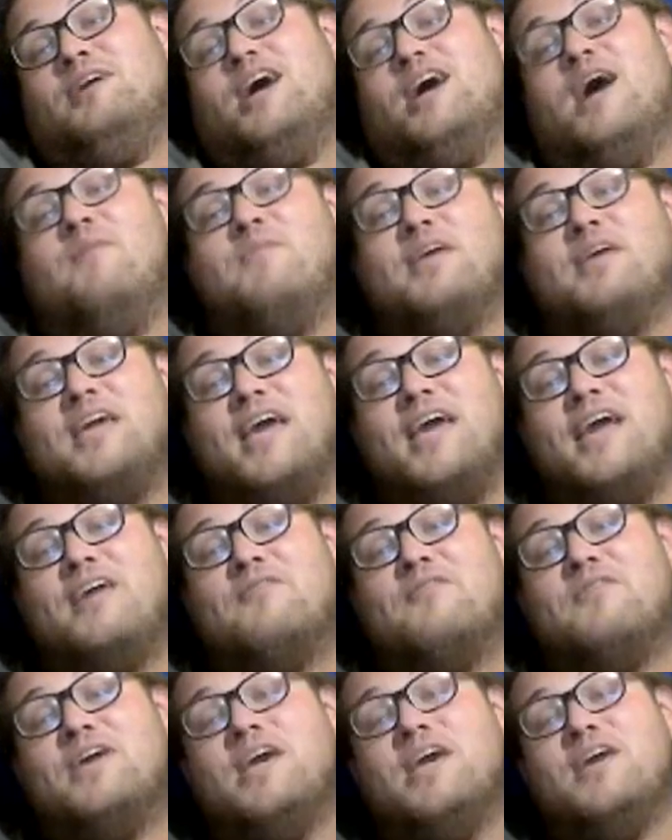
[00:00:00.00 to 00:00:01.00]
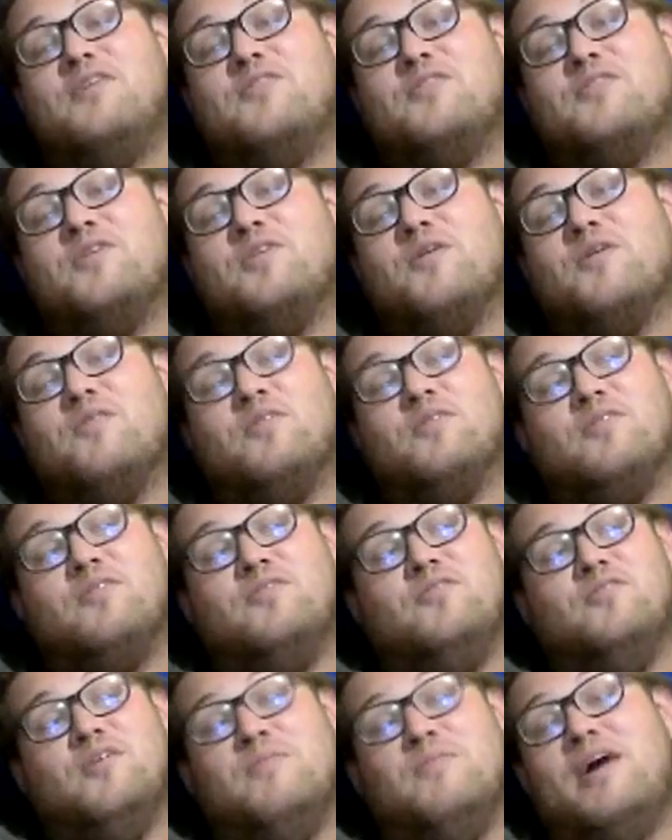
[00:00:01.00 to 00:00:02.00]
I'm the king of Keystone,
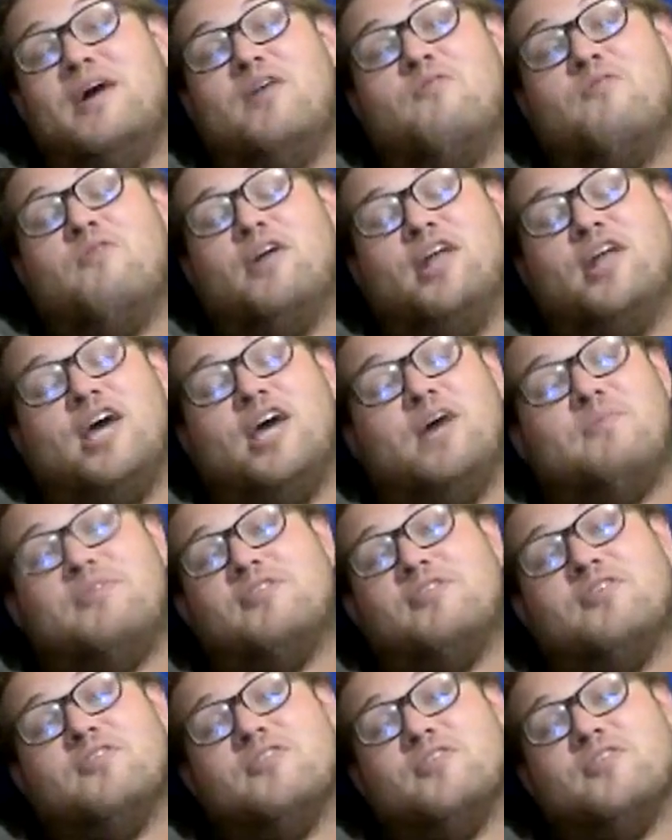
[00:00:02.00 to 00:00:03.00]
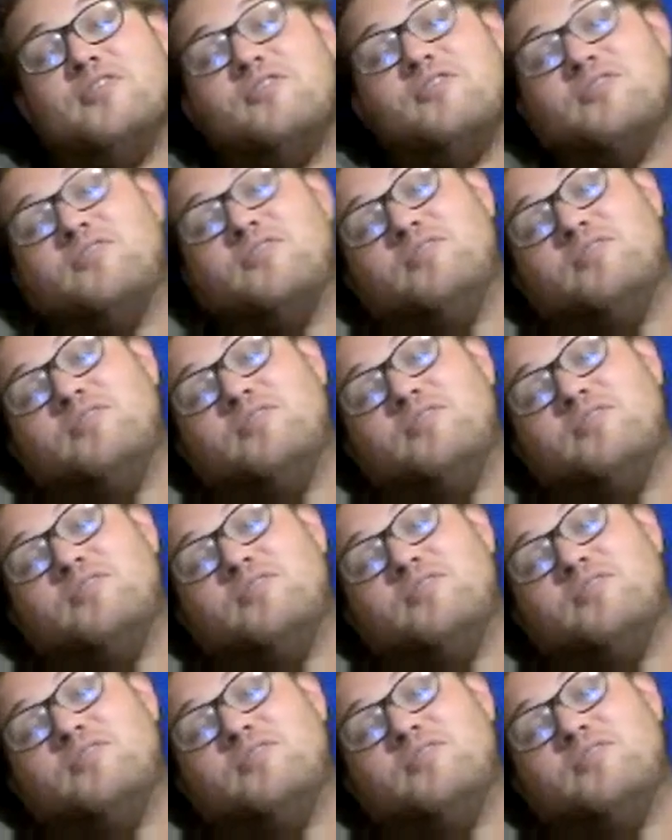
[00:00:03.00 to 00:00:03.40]
no matter what happens this season.